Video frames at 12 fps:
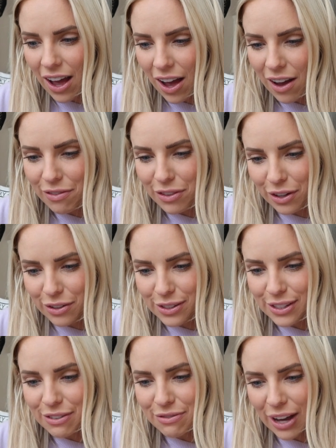Of
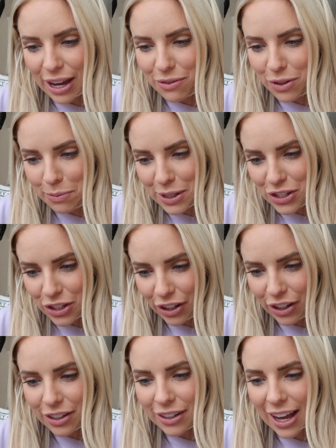those, five were
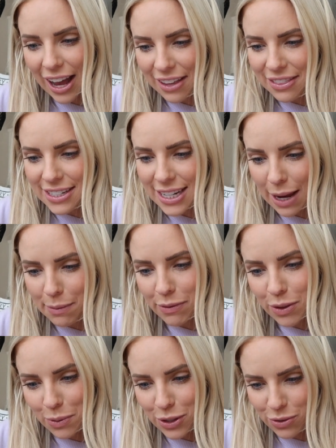mature at the time
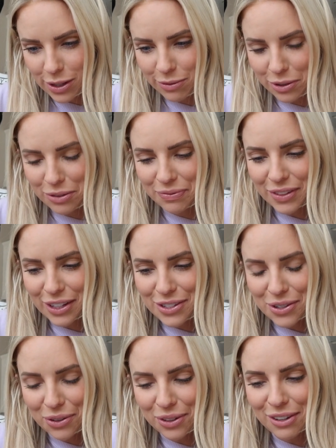of the retrieval. A
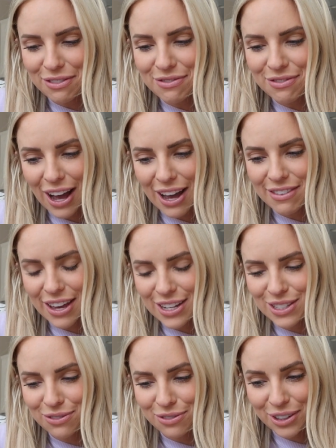total of five
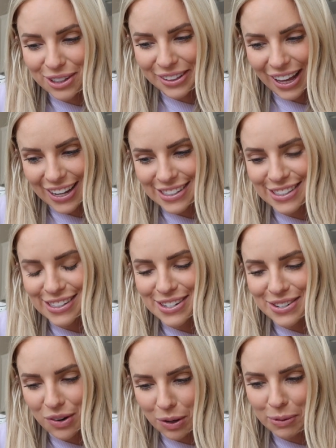eggs fertilized
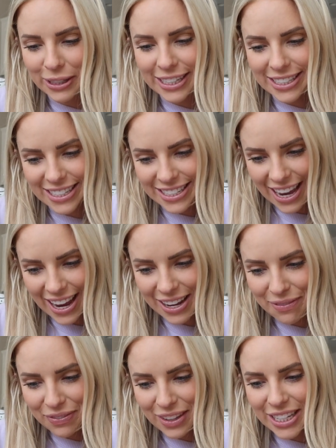normally
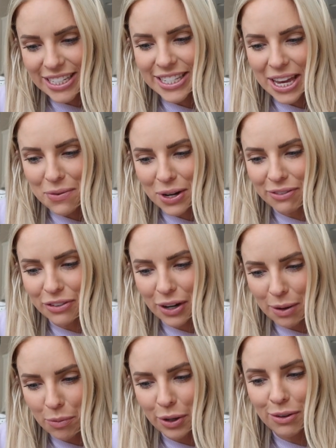today, day one of your
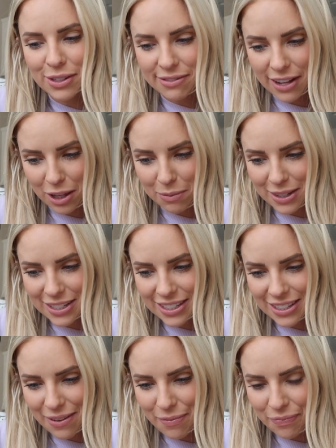embryo development.